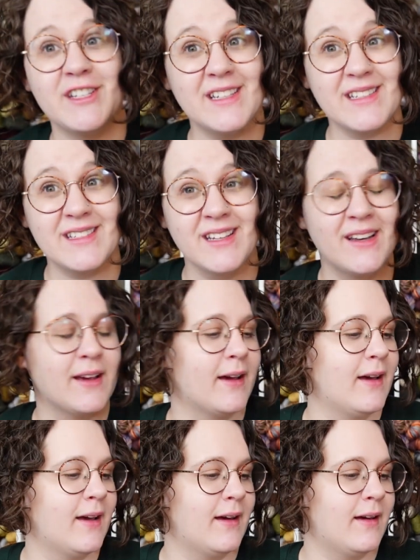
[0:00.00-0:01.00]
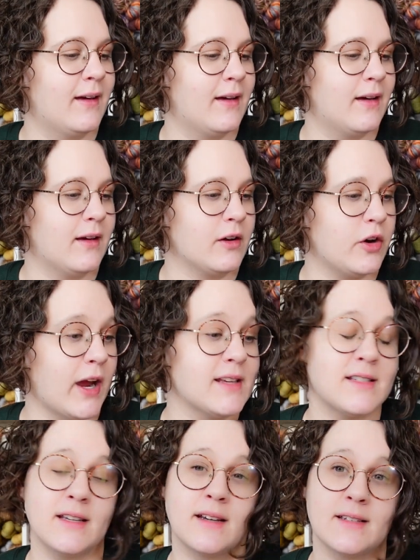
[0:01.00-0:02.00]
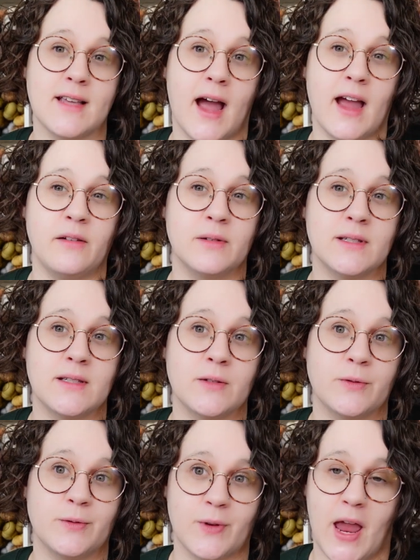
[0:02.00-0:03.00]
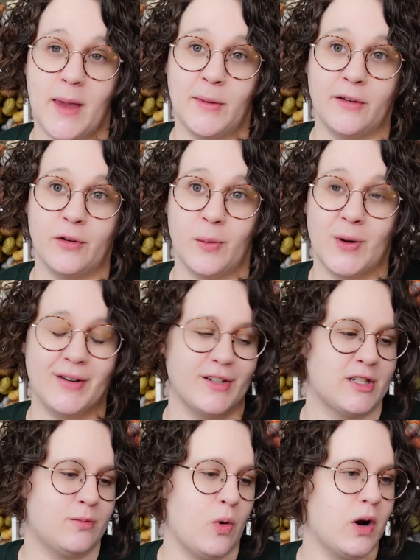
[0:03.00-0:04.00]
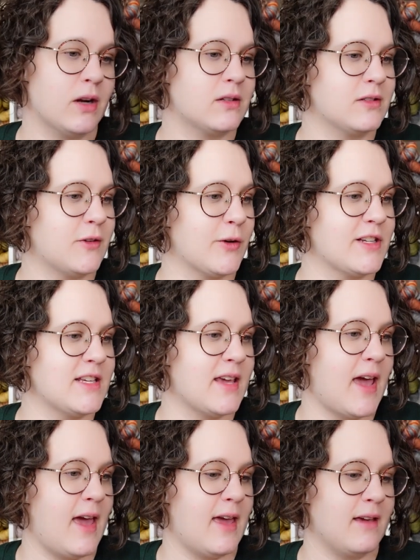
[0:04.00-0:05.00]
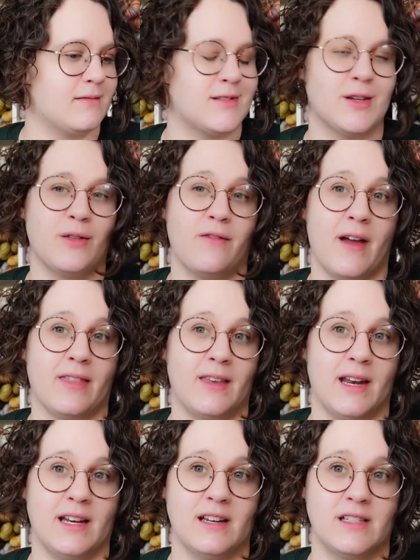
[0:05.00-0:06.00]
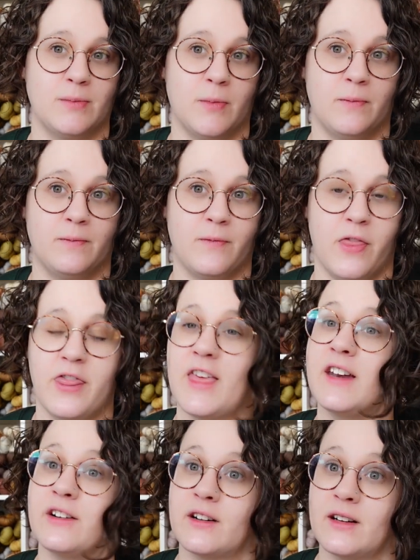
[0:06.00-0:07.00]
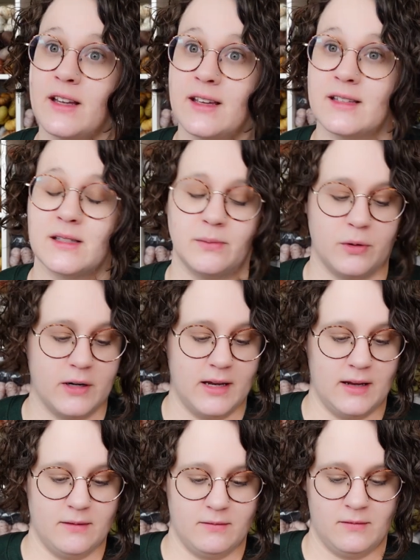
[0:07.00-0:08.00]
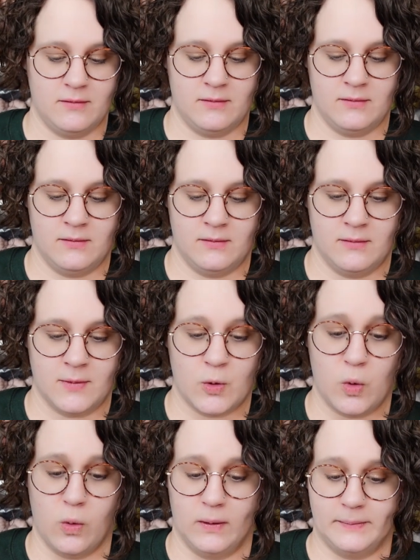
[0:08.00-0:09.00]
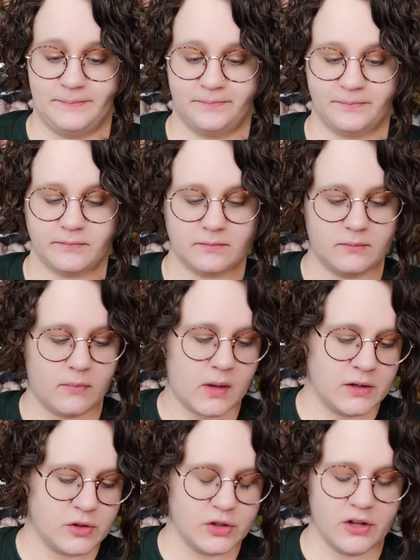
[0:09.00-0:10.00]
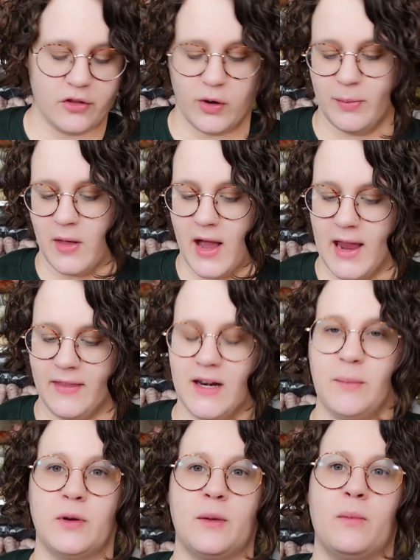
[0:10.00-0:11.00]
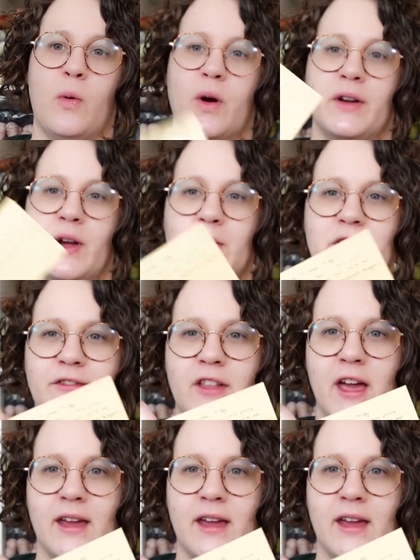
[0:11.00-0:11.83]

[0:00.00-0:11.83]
is crazy because I was aiming for more of a sport or DK. So the fact that I did thinner is pretty cool. So it's a 3-ply, and then I put more notes of